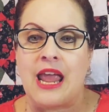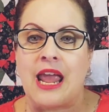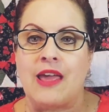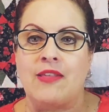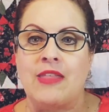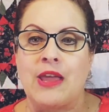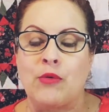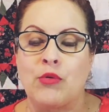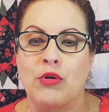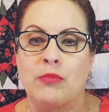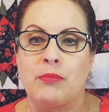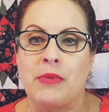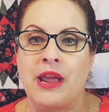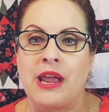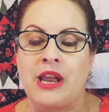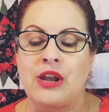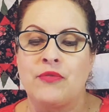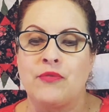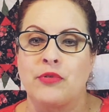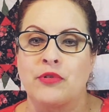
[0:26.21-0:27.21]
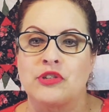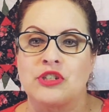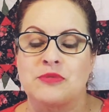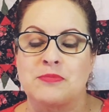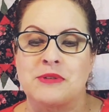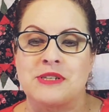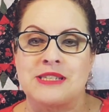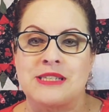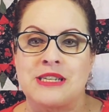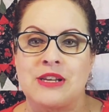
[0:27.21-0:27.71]
and they were made for
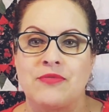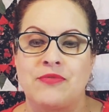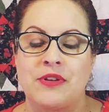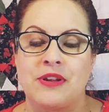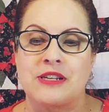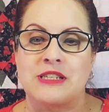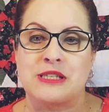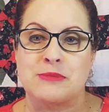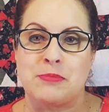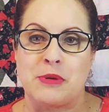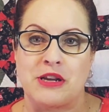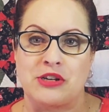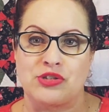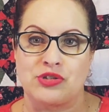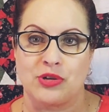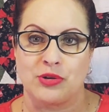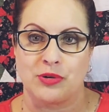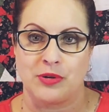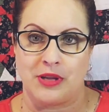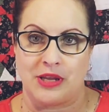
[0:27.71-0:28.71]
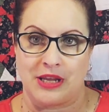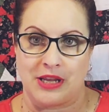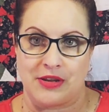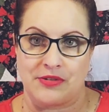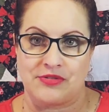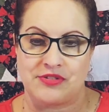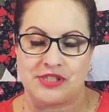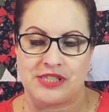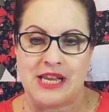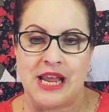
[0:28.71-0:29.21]
specific special
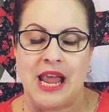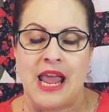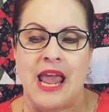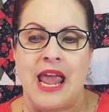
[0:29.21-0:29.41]
gifts.